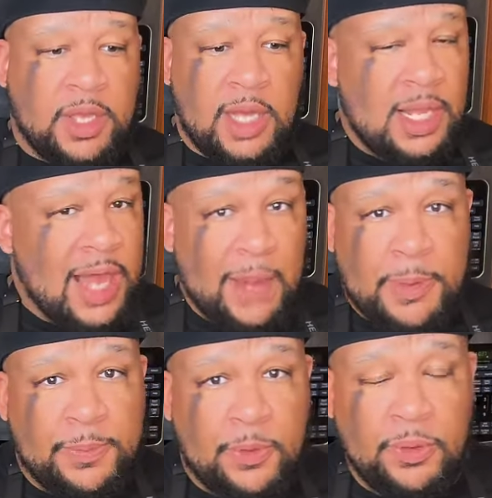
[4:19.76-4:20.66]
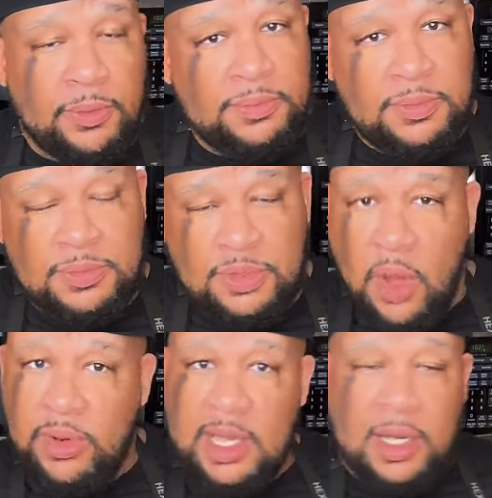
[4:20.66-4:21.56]
because a lot of people
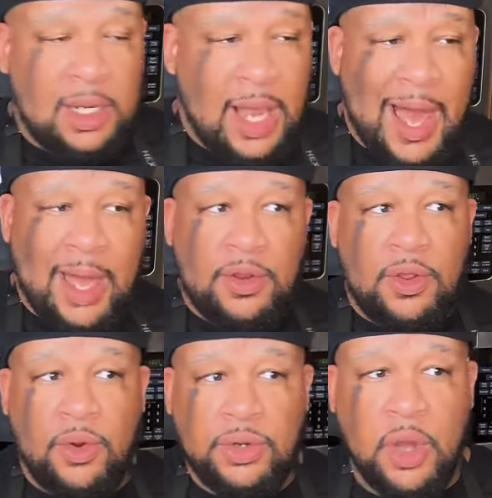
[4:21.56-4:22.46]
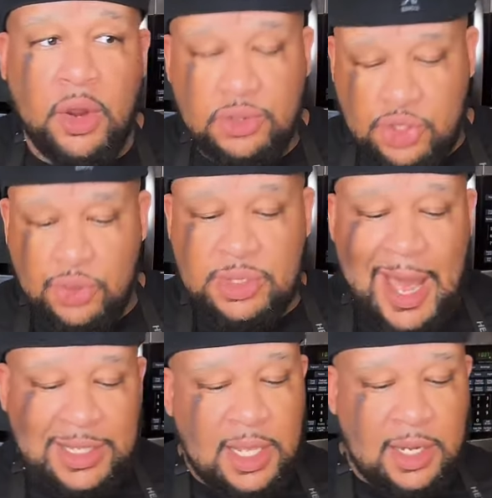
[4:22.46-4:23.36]
don't eat it a lot or, or choose
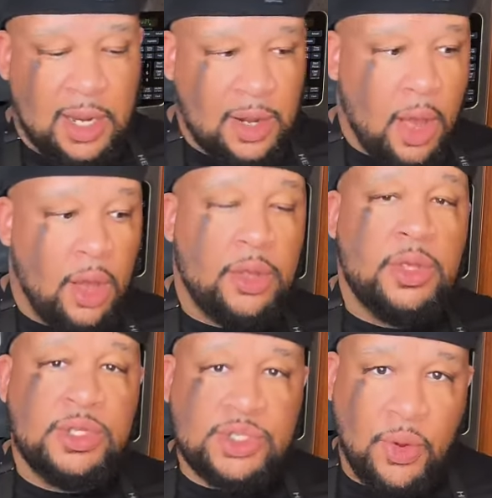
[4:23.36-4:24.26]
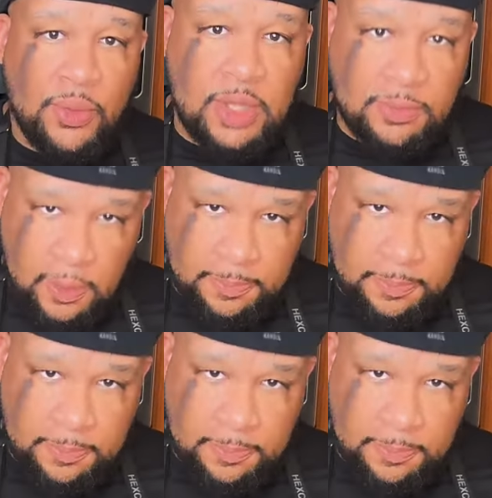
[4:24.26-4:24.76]
not to eat it at all. So